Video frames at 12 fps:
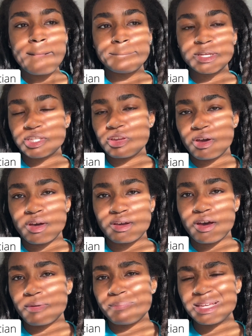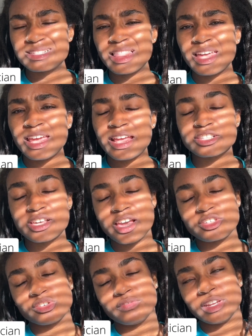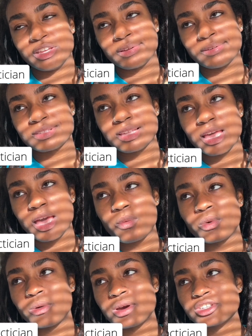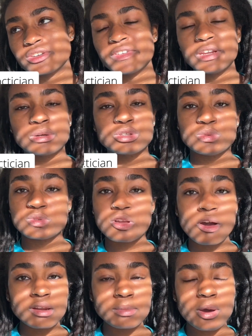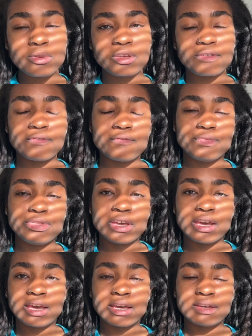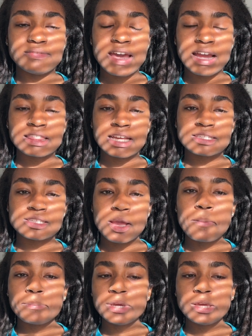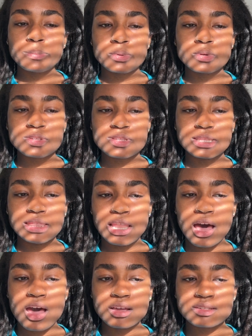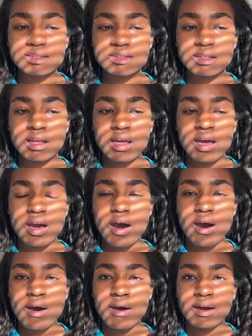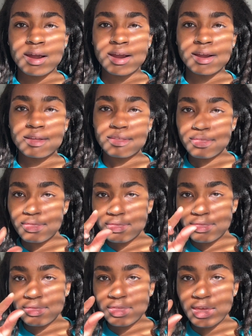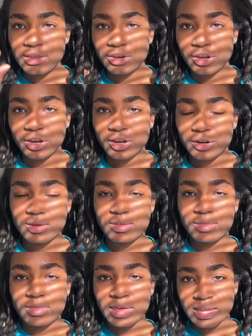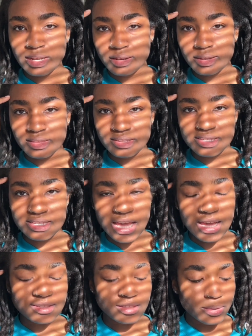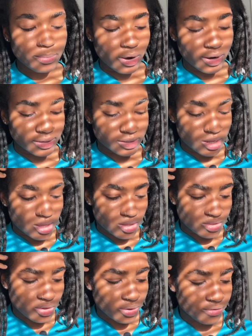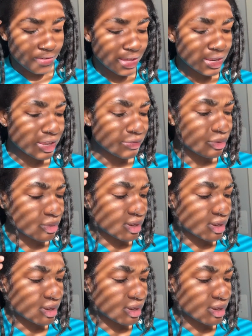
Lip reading: but she makes a lot of educational videos. When I watched her video, she was talking about the fact that some people's locks are thinner than the size of their part. So if I could give you an